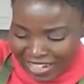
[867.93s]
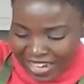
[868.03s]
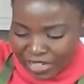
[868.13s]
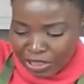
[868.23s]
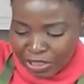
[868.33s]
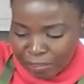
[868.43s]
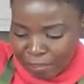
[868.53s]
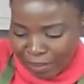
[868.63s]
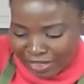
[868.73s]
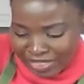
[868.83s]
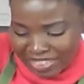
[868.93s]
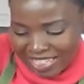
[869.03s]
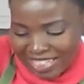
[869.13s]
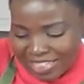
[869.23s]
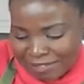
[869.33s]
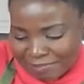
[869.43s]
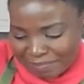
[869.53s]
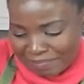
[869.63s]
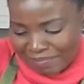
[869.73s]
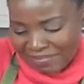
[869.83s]
It just brings this
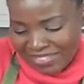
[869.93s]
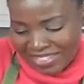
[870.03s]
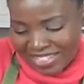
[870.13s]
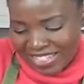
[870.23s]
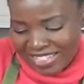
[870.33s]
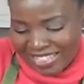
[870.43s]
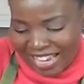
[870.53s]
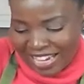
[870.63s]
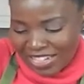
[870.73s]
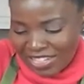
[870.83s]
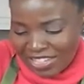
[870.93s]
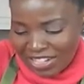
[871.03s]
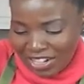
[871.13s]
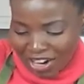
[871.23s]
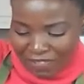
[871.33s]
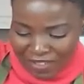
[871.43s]
salad to life.